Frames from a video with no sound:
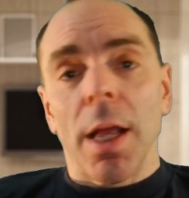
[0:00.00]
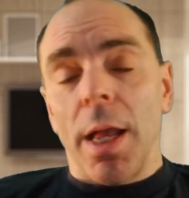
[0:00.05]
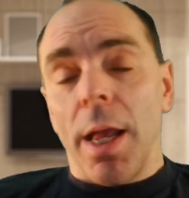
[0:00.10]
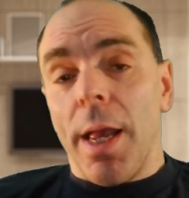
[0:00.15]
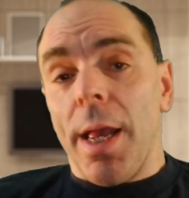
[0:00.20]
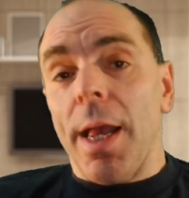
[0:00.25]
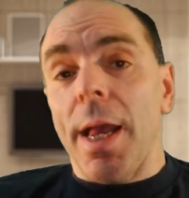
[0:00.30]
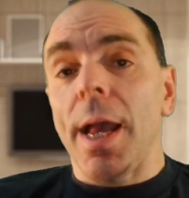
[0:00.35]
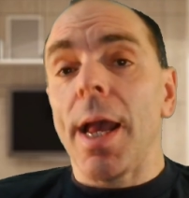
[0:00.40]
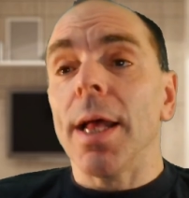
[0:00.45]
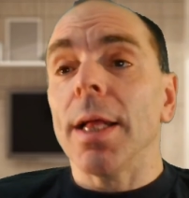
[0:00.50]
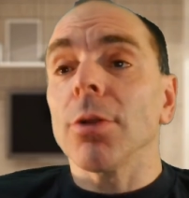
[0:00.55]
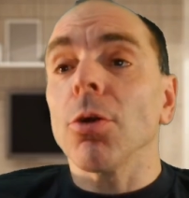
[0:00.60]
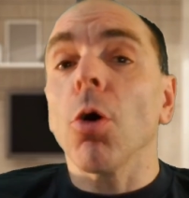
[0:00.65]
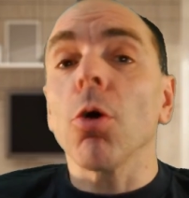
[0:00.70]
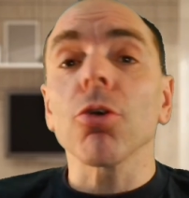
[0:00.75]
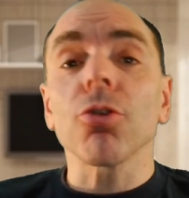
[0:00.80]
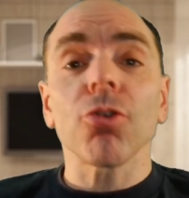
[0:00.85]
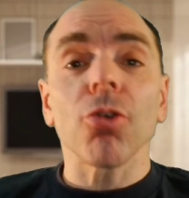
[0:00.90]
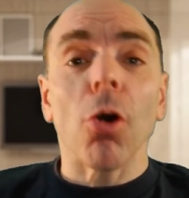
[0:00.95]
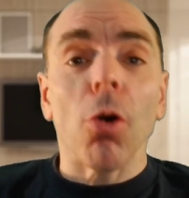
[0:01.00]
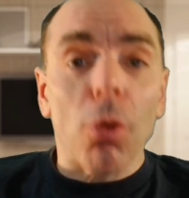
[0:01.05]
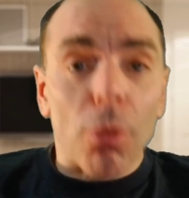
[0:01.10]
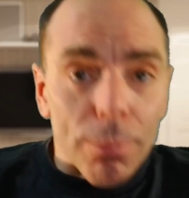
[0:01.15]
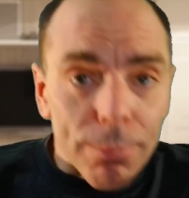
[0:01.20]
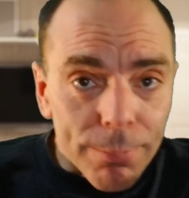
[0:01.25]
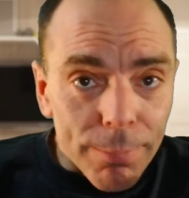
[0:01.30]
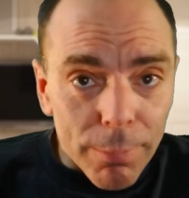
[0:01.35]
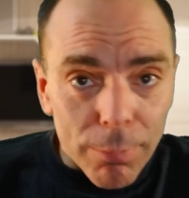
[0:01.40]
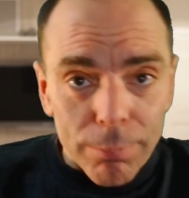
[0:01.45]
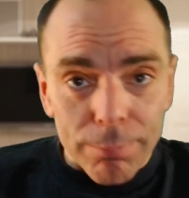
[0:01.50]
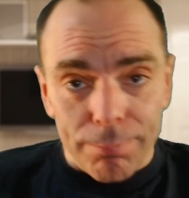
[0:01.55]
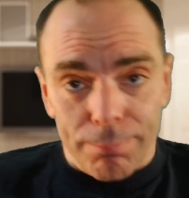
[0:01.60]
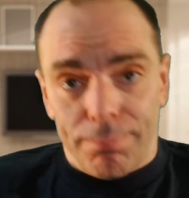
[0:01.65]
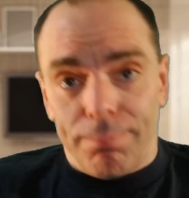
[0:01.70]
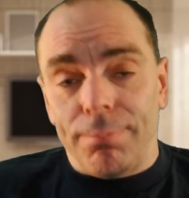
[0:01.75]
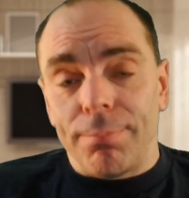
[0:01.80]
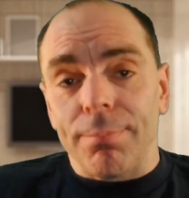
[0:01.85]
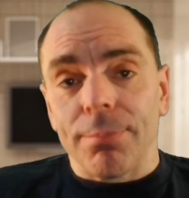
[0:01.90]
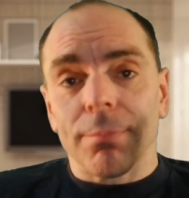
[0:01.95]
And also,
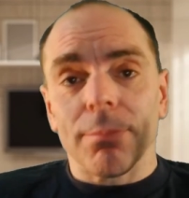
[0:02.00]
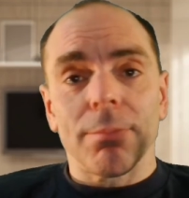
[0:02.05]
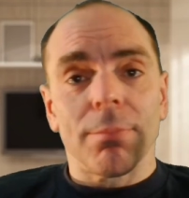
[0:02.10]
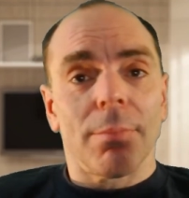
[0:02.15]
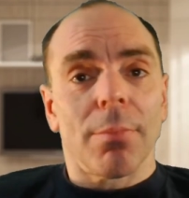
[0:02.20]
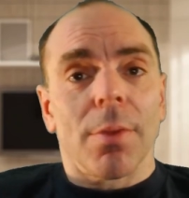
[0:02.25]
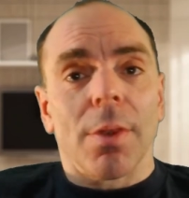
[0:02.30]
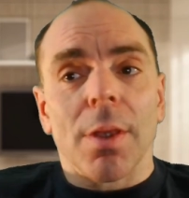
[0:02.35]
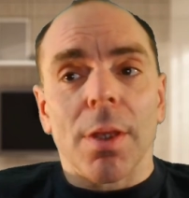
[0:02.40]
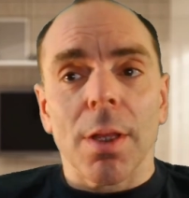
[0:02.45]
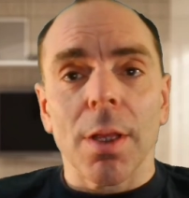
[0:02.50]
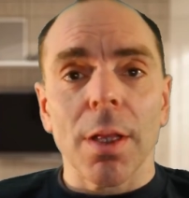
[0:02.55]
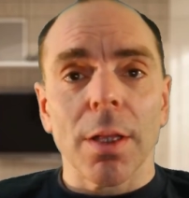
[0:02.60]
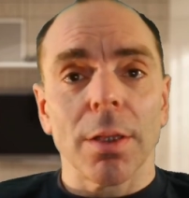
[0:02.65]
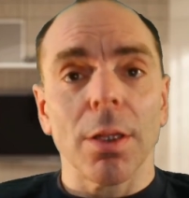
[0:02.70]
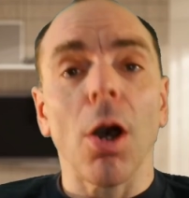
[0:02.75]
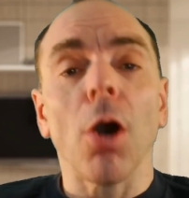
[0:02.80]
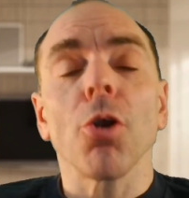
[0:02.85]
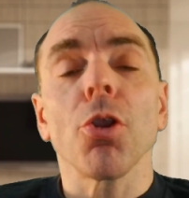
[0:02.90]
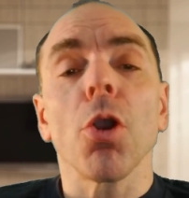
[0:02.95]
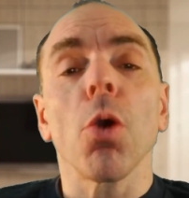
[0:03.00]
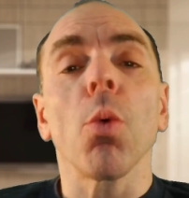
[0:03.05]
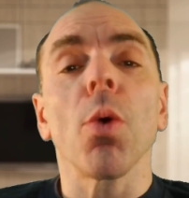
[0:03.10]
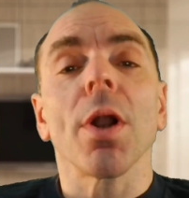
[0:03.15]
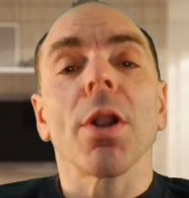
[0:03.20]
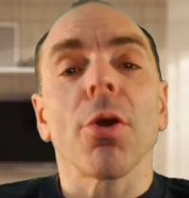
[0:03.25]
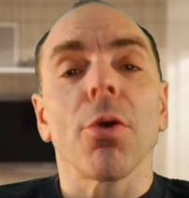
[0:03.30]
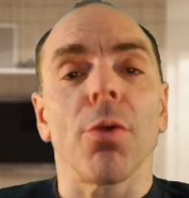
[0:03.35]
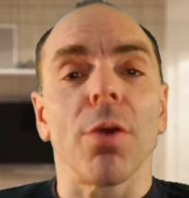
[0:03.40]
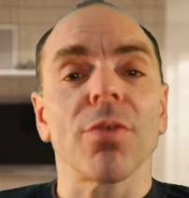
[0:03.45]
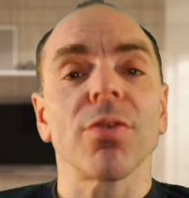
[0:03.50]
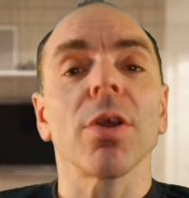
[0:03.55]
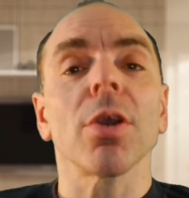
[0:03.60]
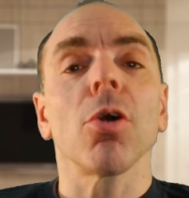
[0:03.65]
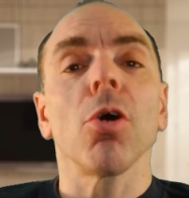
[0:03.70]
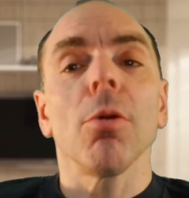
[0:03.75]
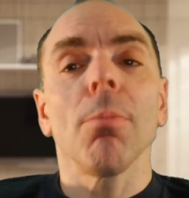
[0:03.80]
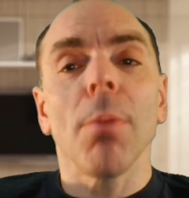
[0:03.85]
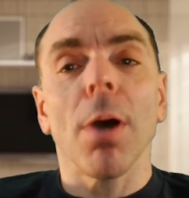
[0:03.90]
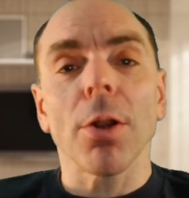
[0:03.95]
now you're with her, a
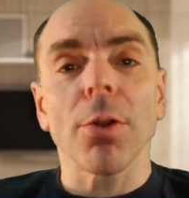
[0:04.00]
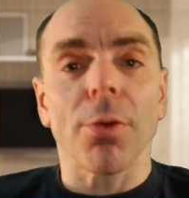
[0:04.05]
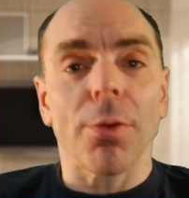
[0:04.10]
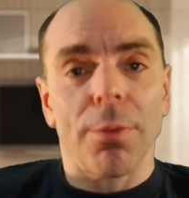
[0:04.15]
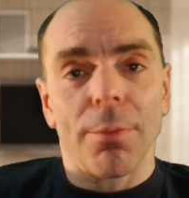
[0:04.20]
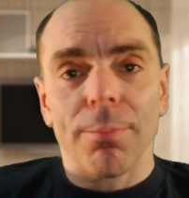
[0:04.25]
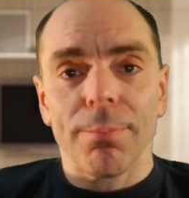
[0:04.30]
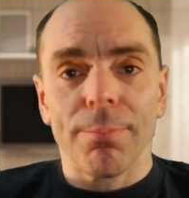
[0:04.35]
single mother.